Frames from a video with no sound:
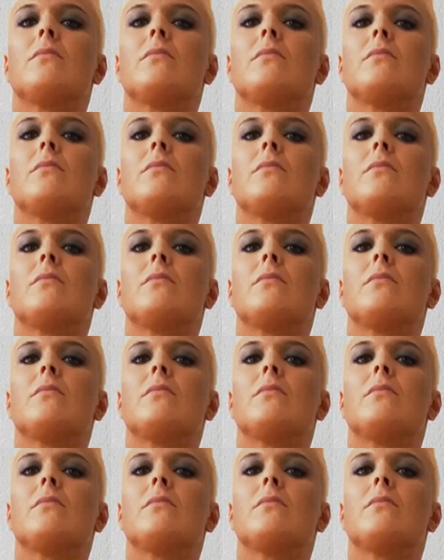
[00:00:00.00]

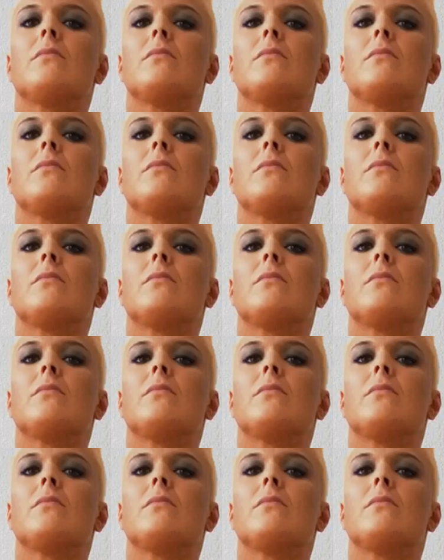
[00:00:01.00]

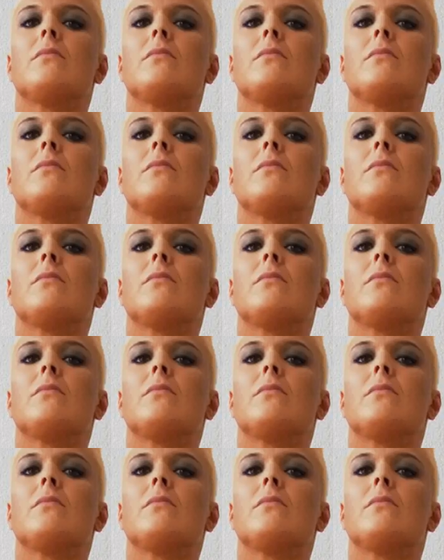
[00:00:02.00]

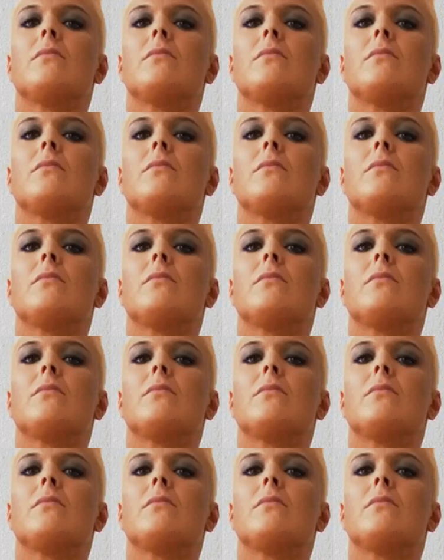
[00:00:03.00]
[no speech]